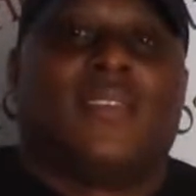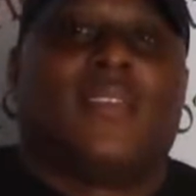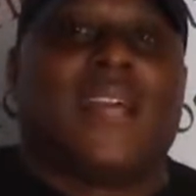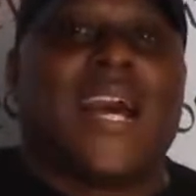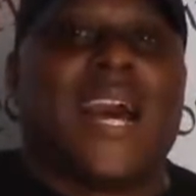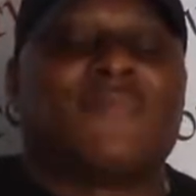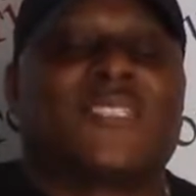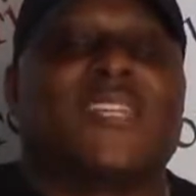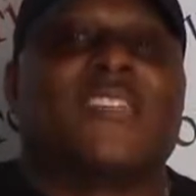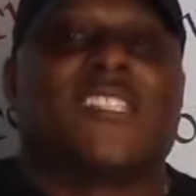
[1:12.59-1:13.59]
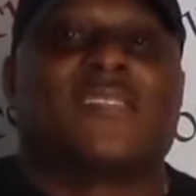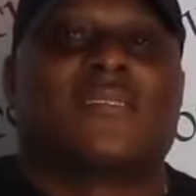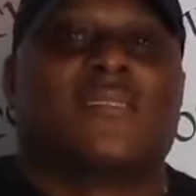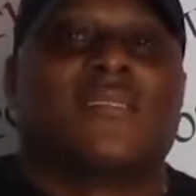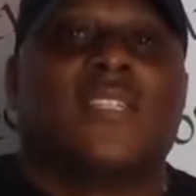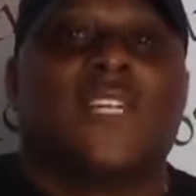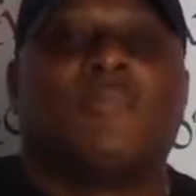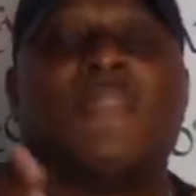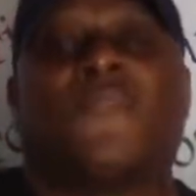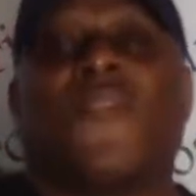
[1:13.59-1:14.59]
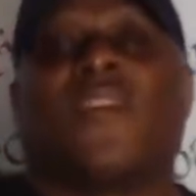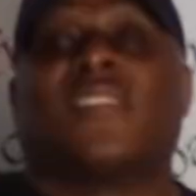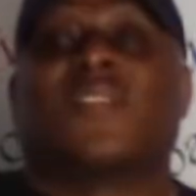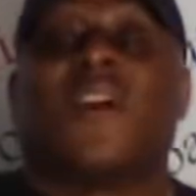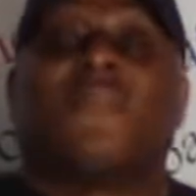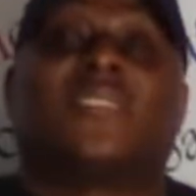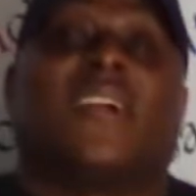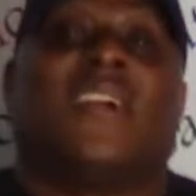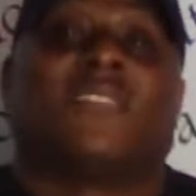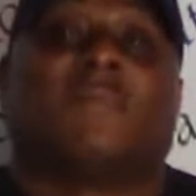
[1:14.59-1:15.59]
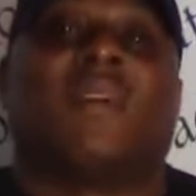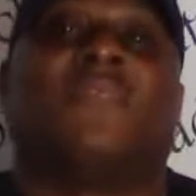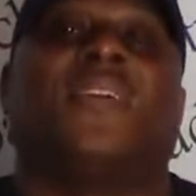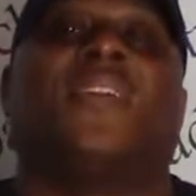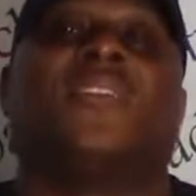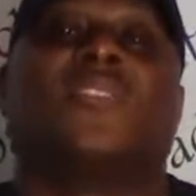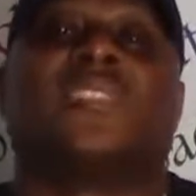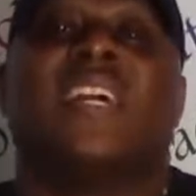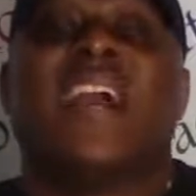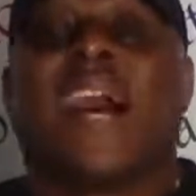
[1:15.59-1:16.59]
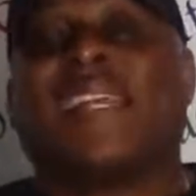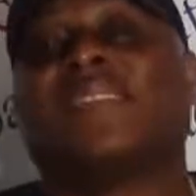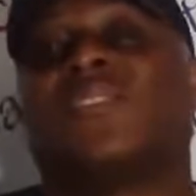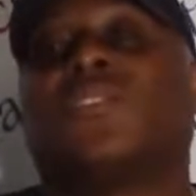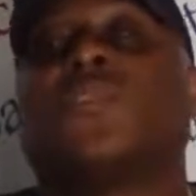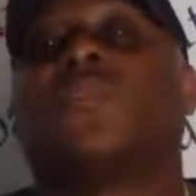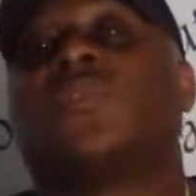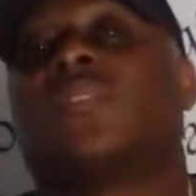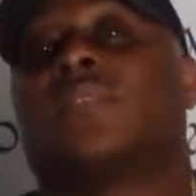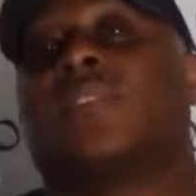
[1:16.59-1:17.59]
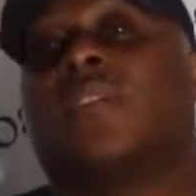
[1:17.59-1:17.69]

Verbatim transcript: and I- have said this before because oftentimes in my videos I like to use